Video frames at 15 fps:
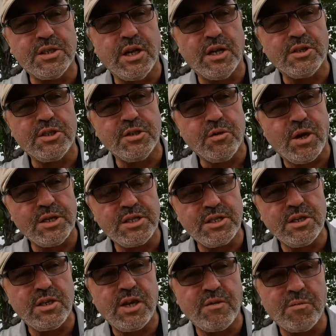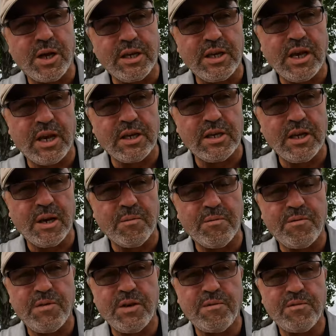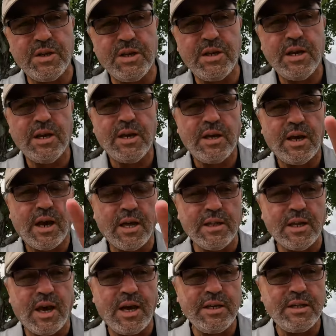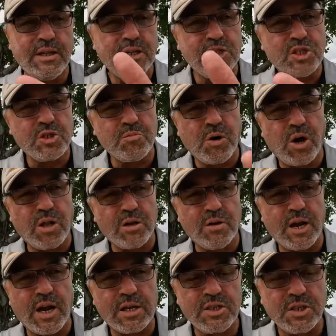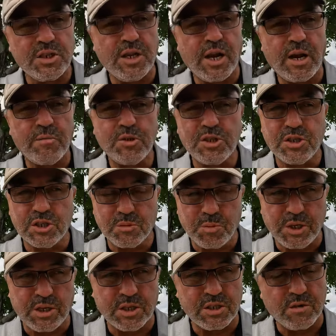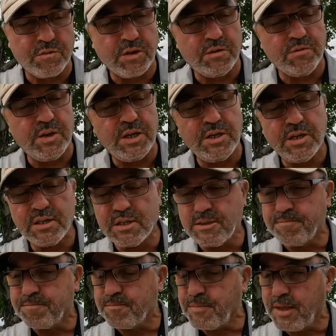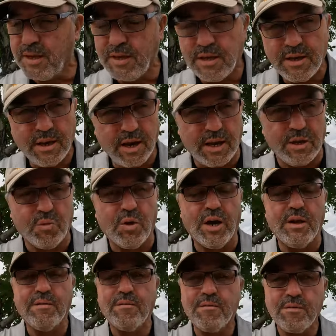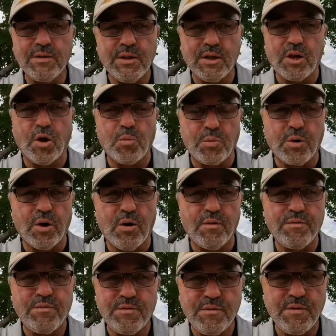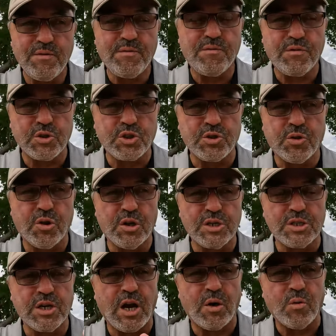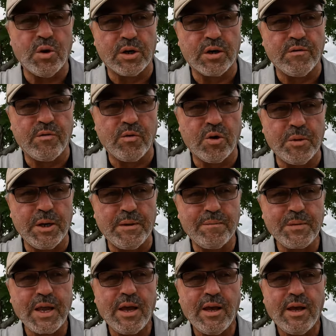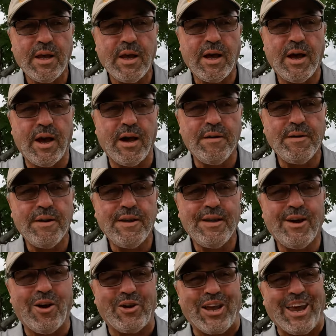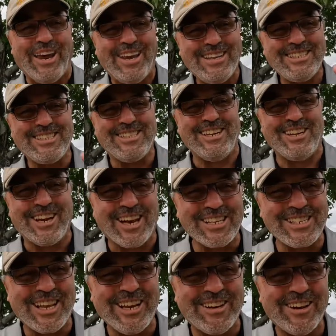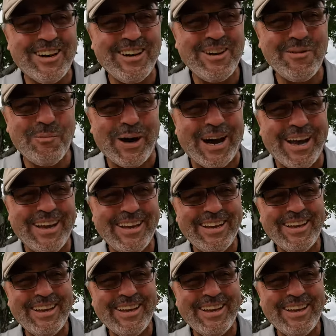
there too. I still have my Canon M50. I like these smaller action cameras just because of convenience. Anyway, the GoPro for sure is not working for me. Okay, see you guys later. Bye.